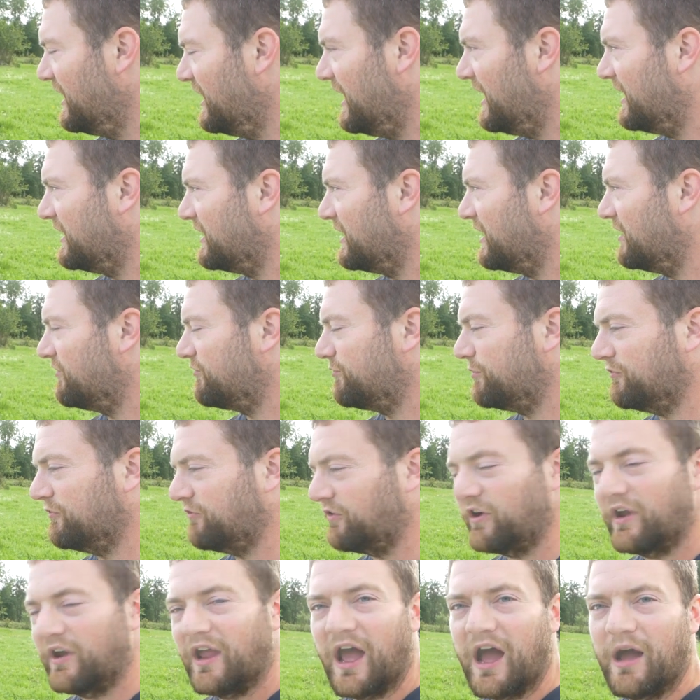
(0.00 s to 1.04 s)
and I've been
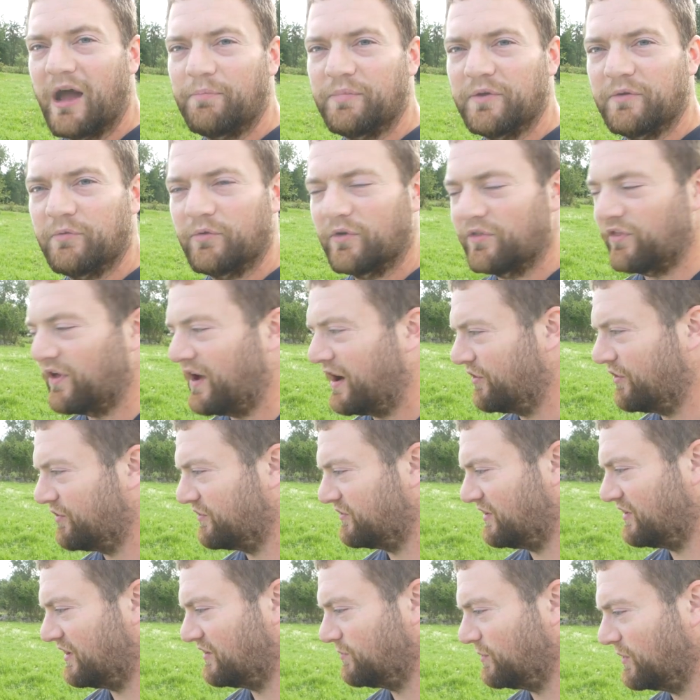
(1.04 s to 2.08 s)
very happy with how
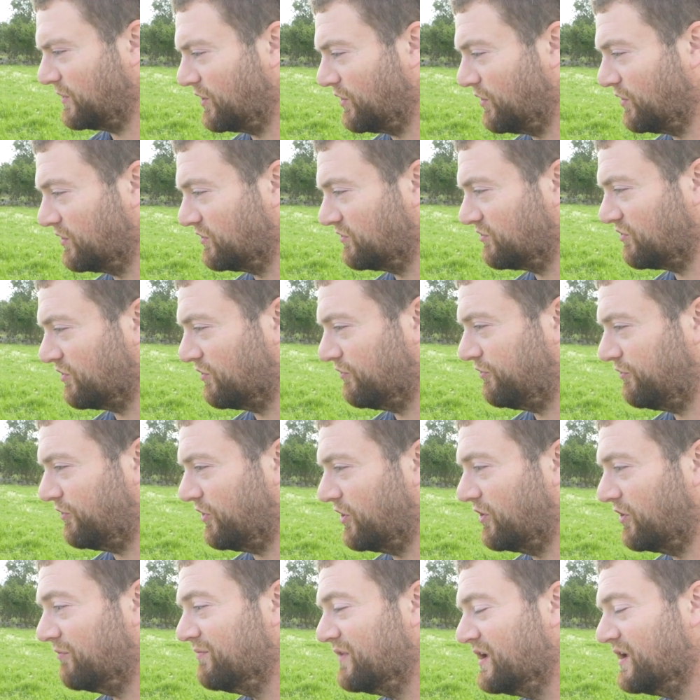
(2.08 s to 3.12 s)
this has been going so
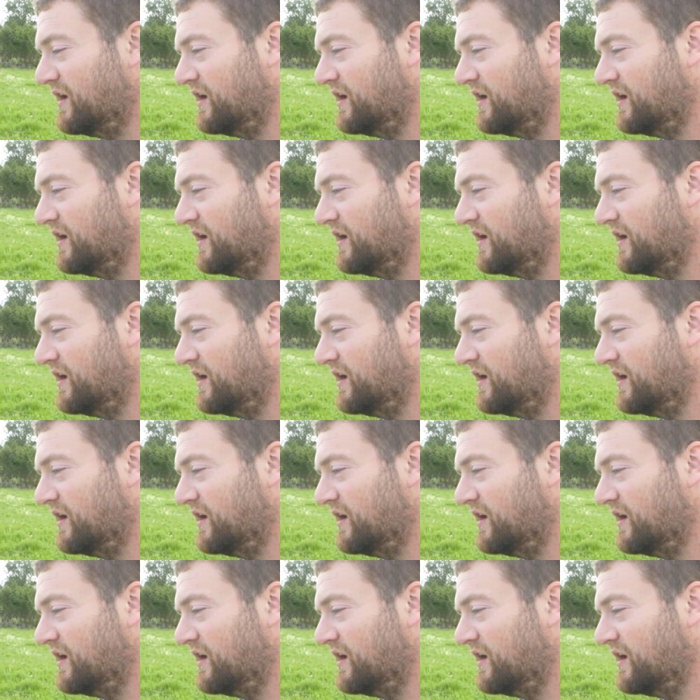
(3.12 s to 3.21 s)
far.